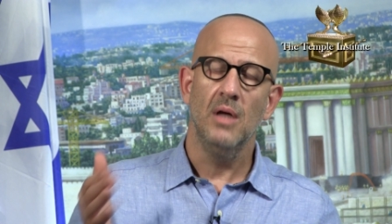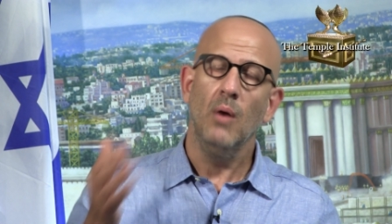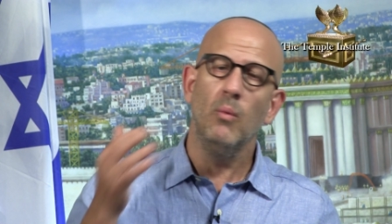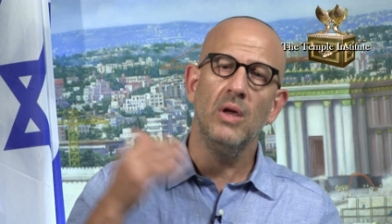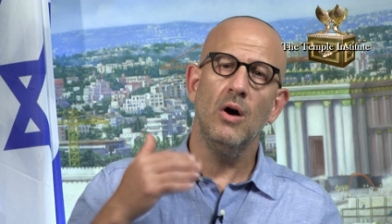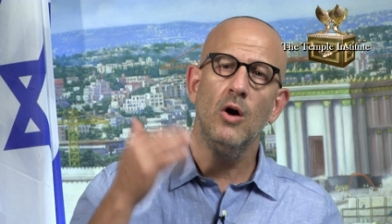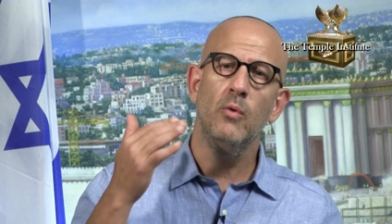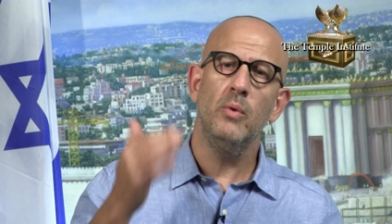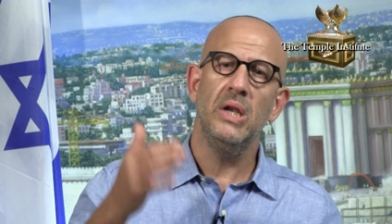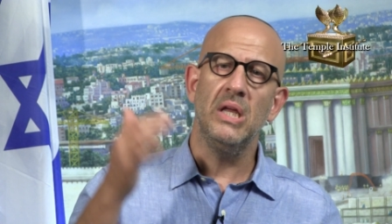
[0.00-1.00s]
We
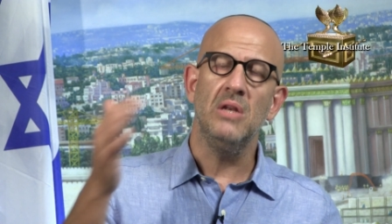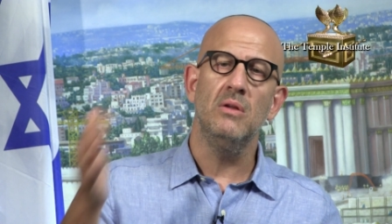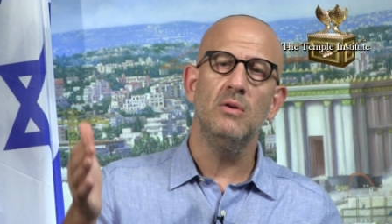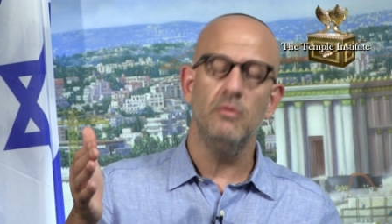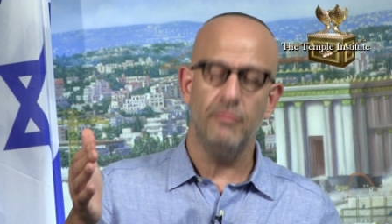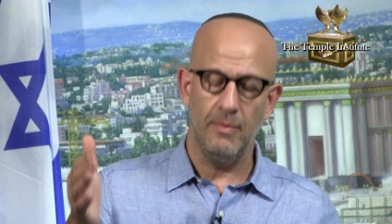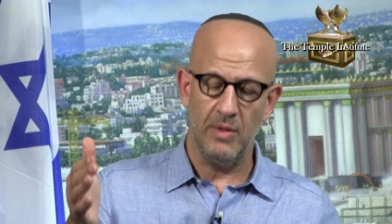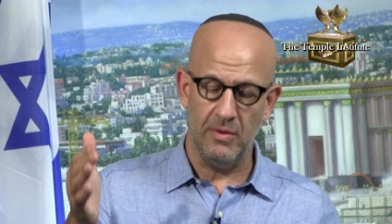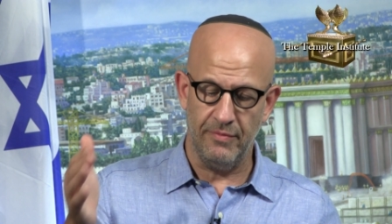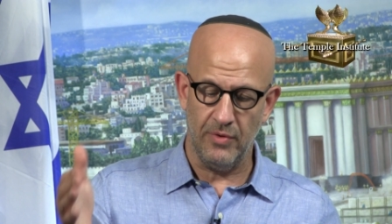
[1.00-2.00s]
already knew from
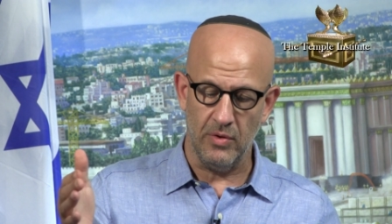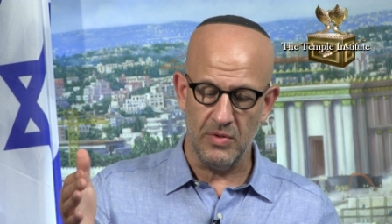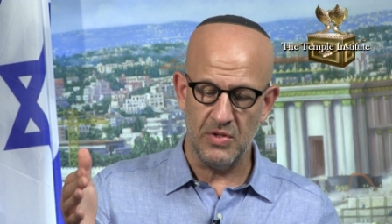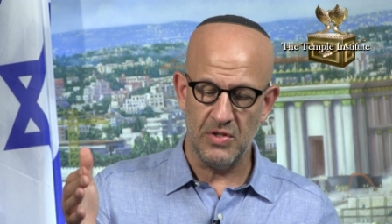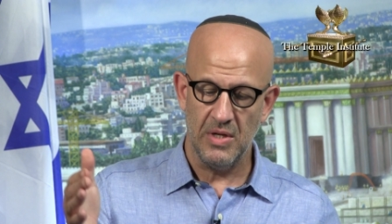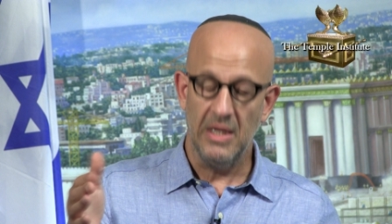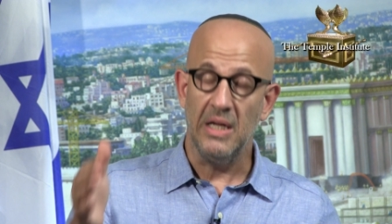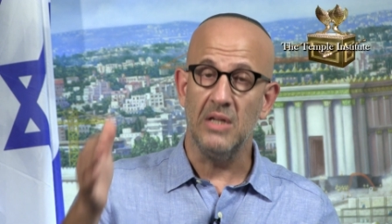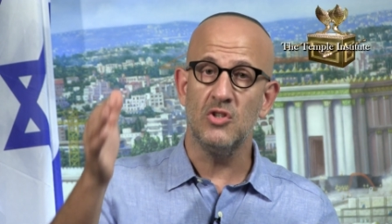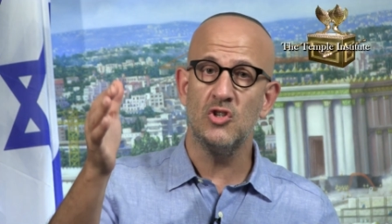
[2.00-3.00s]
the verse
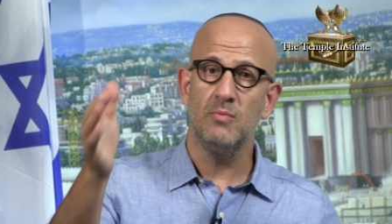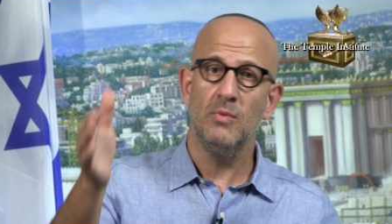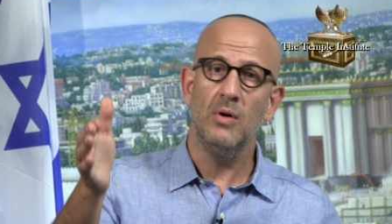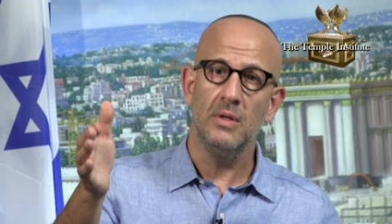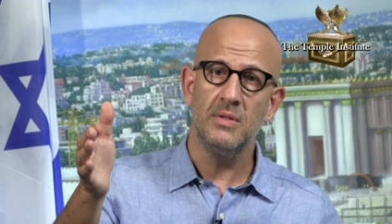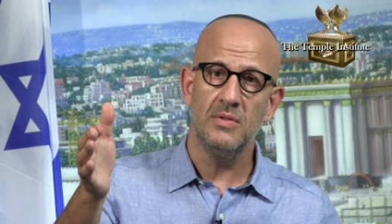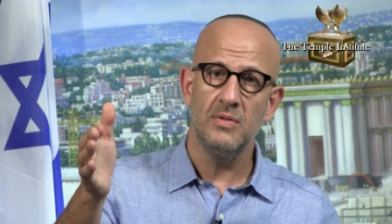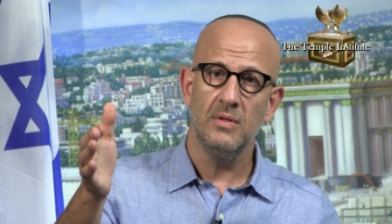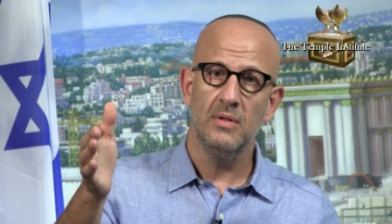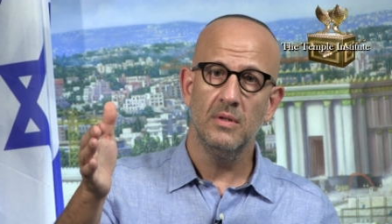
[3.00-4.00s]
in
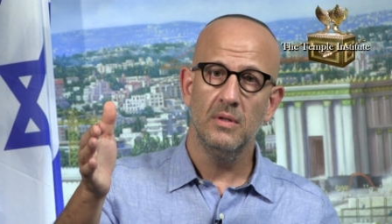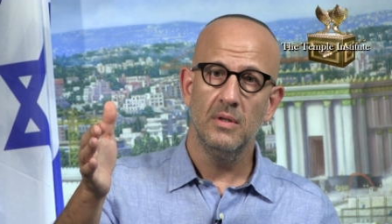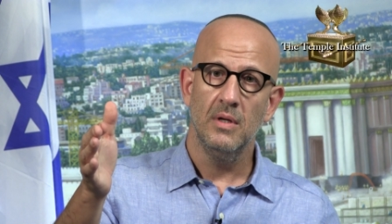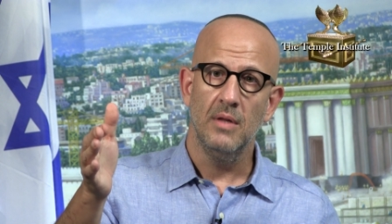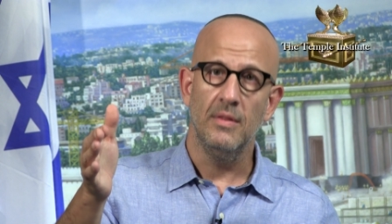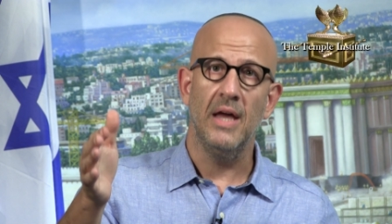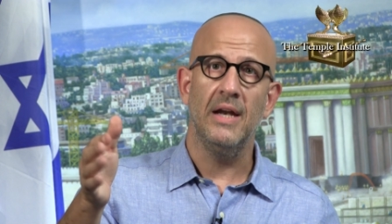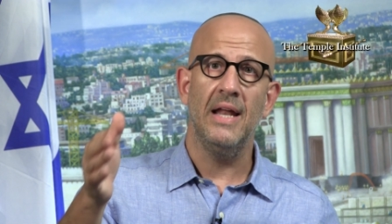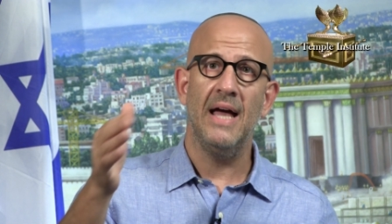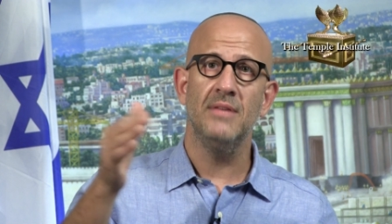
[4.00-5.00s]
Shmot that
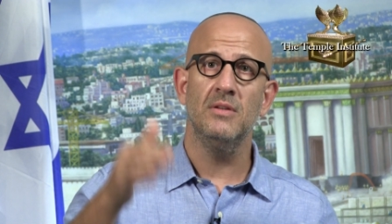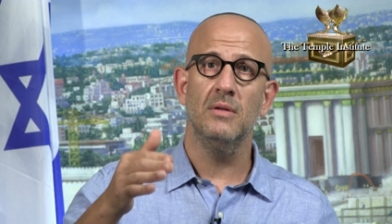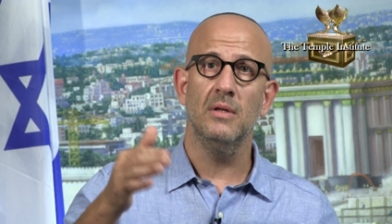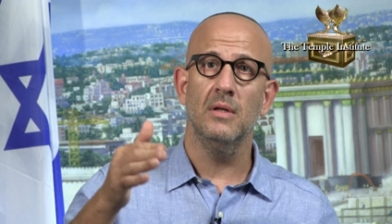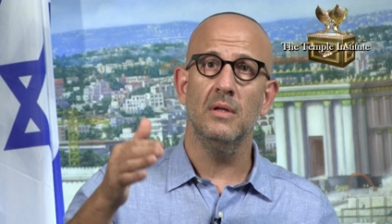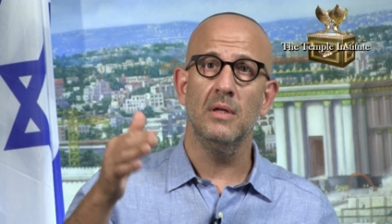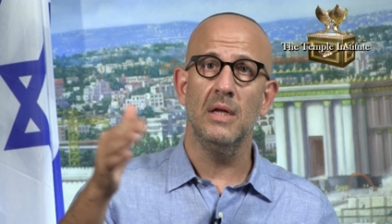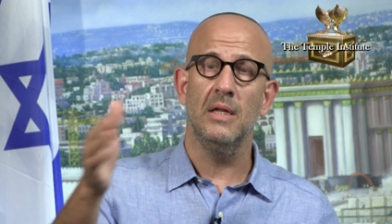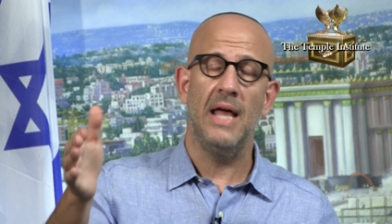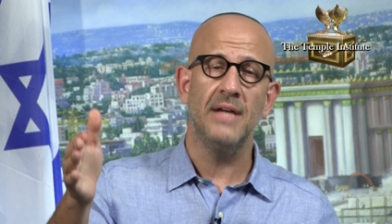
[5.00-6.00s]
it had to,
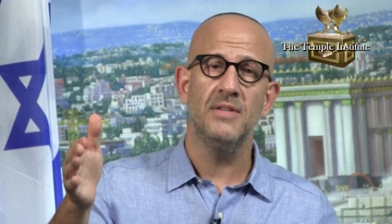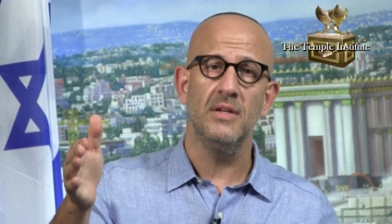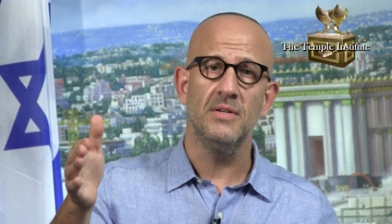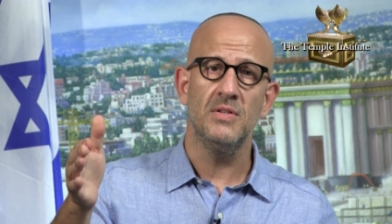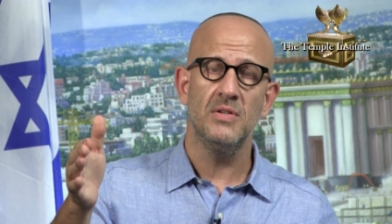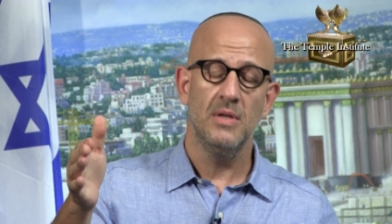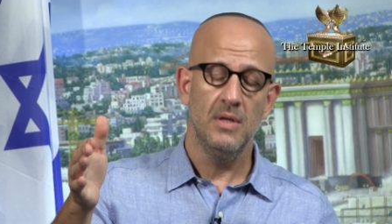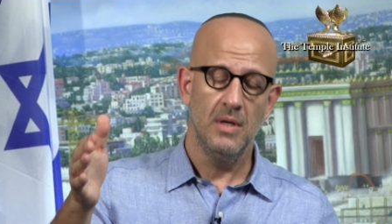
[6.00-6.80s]
in Exodus,